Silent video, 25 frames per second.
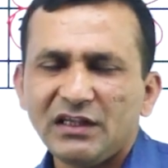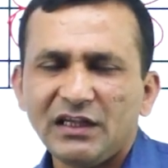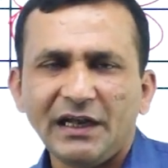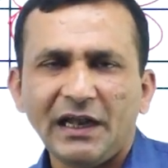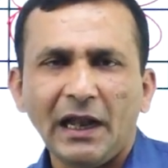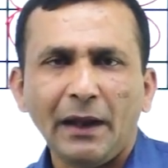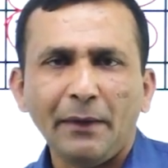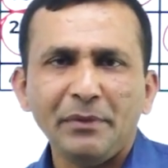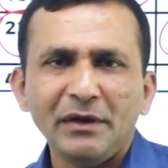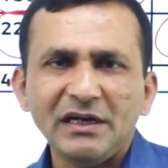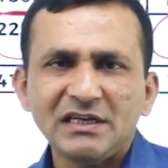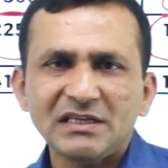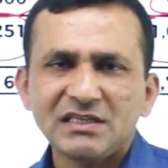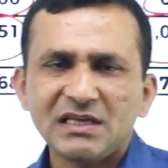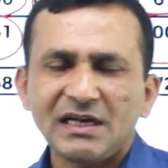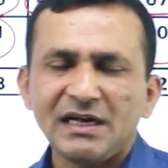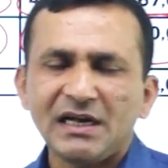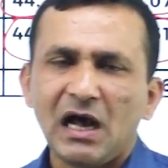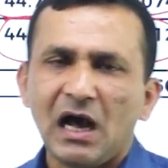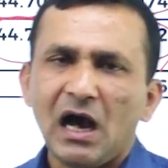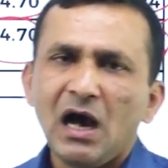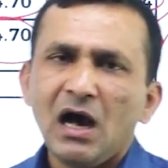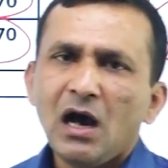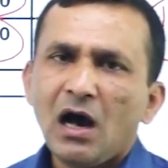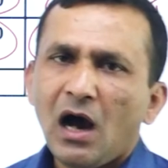the debit side
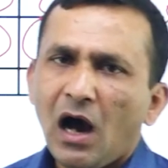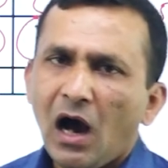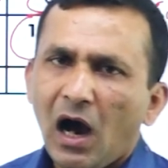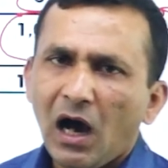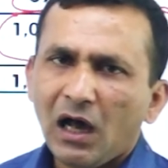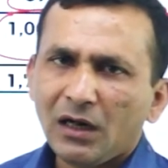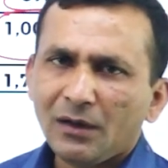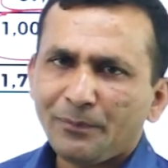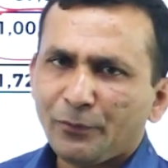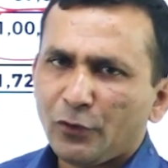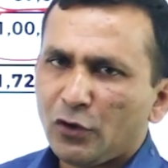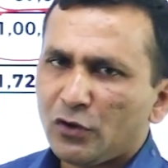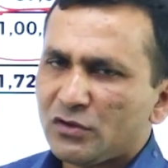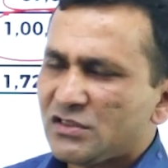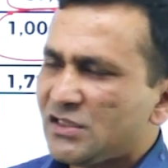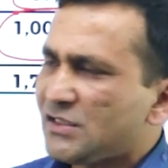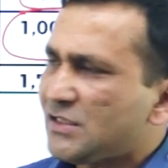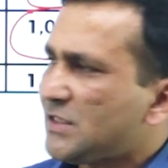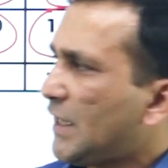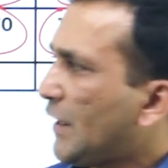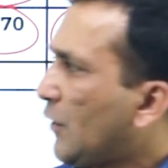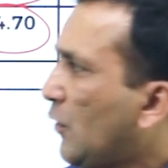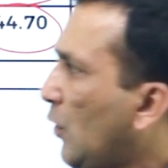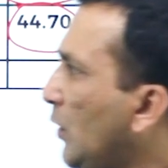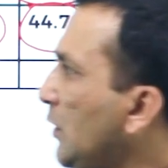uh, R process
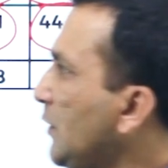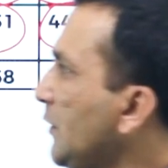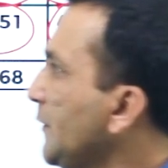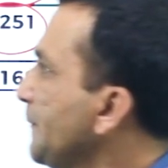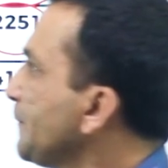account.